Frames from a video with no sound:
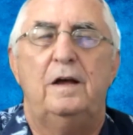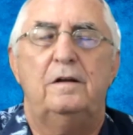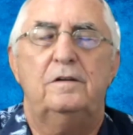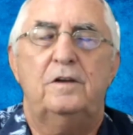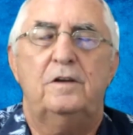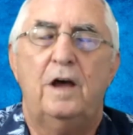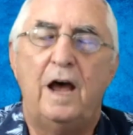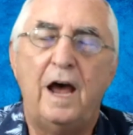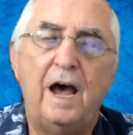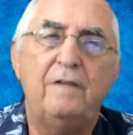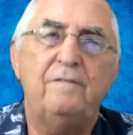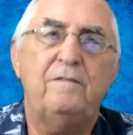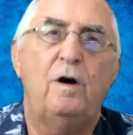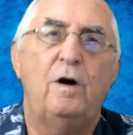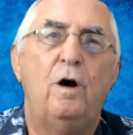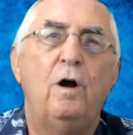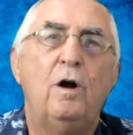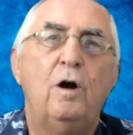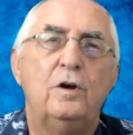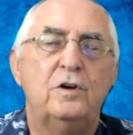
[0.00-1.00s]
to have a
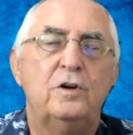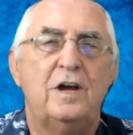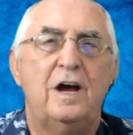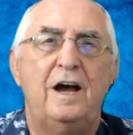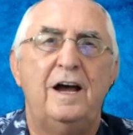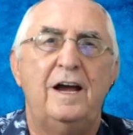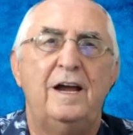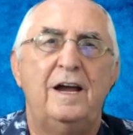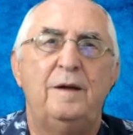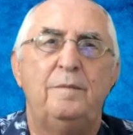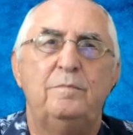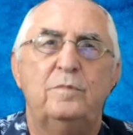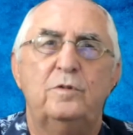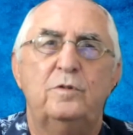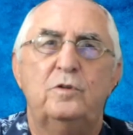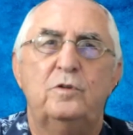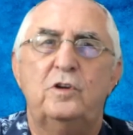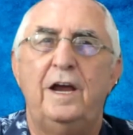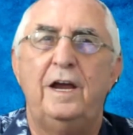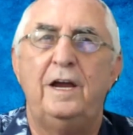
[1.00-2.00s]
hard time
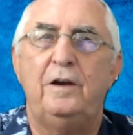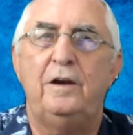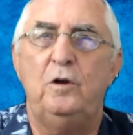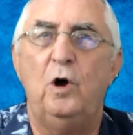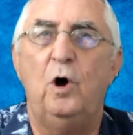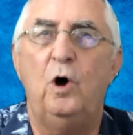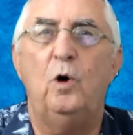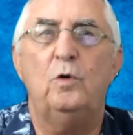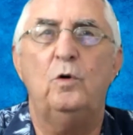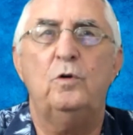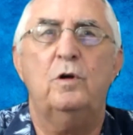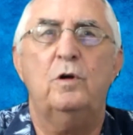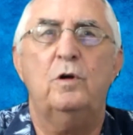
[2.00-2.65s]
saying no to